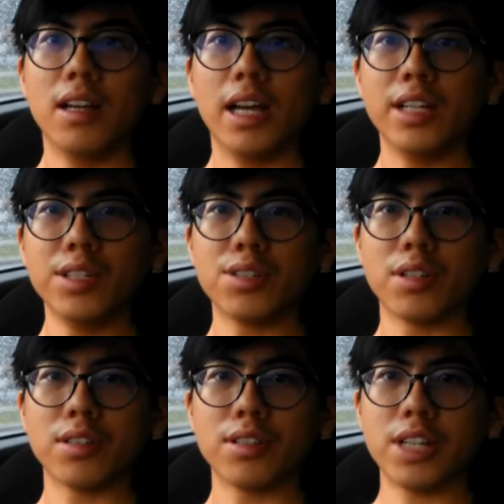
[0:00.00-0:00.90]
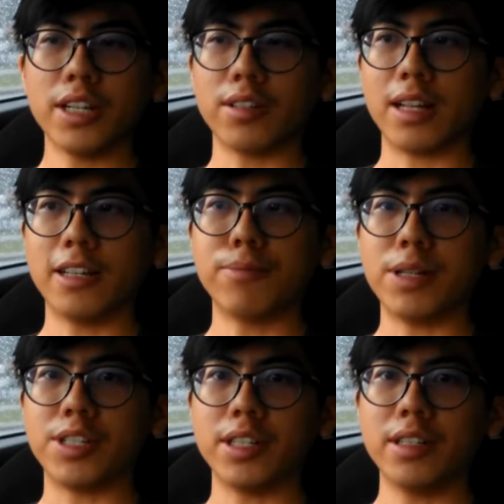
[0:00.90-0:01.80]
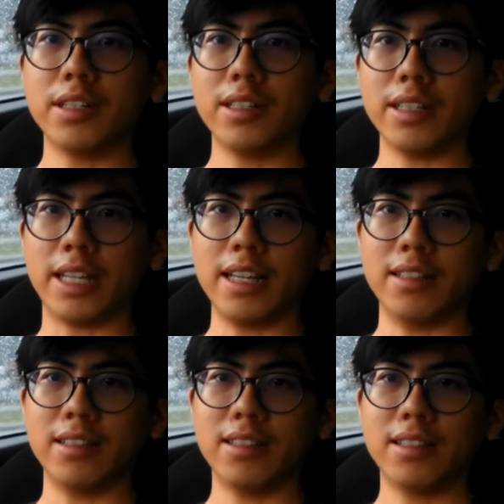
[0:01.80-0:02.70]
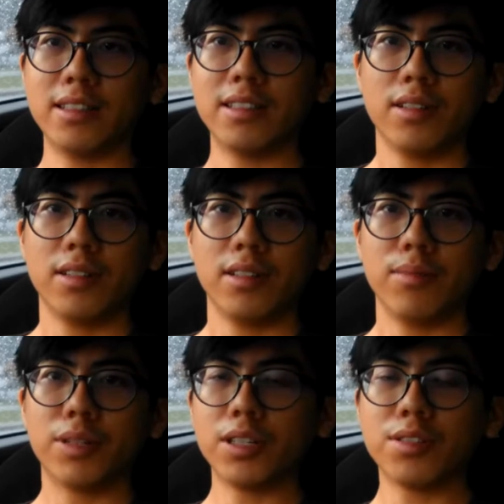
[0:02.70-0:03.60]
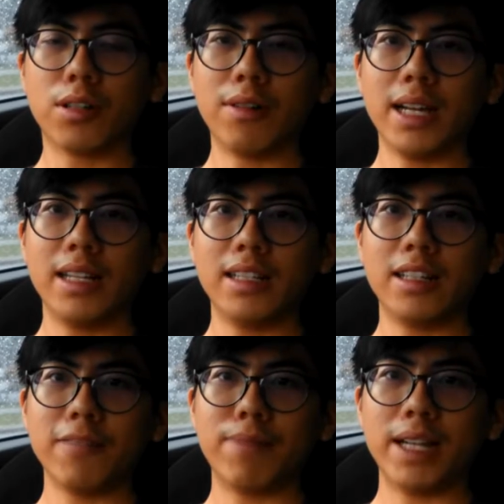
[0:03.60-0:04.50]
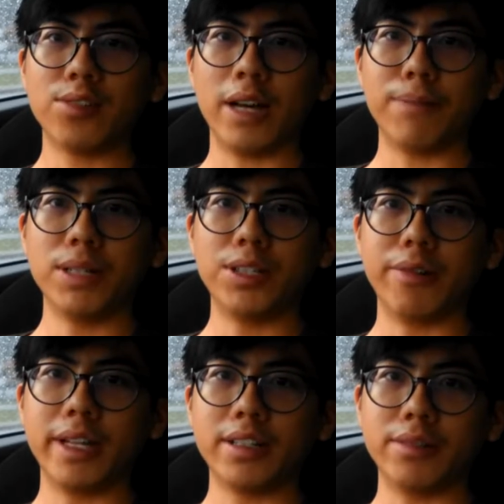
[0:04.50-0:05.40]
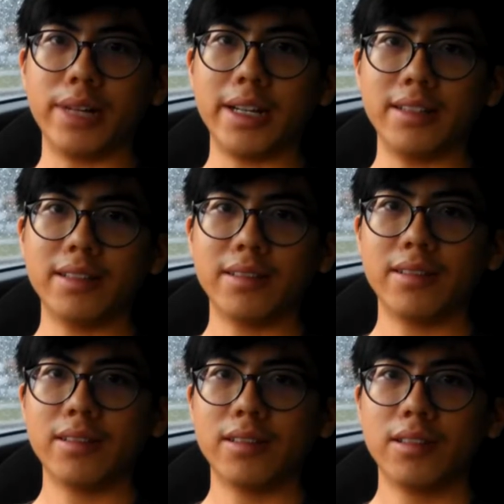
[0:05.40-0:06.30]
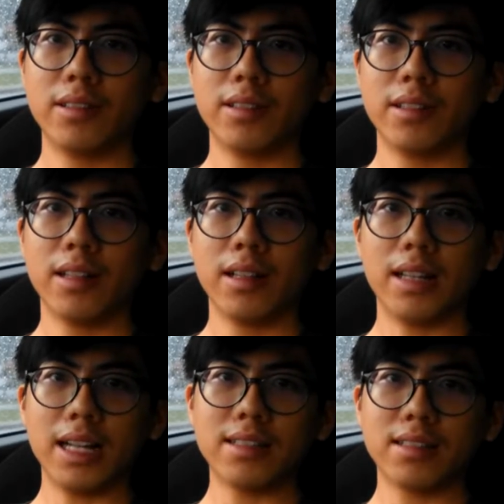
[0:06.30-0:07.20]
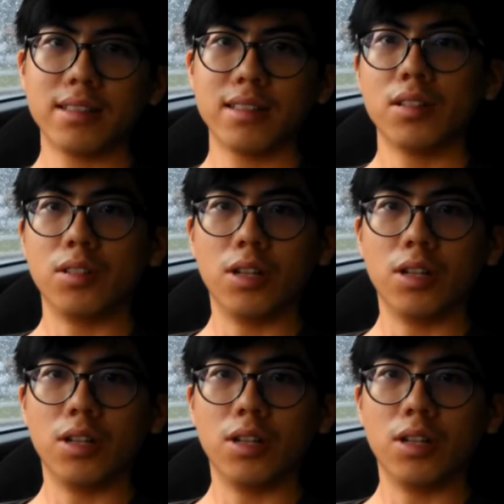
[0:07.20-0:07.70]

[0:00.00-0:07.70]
And you should also check your tire pressure again, because you don't want anything bad to happen during the rain. Next, do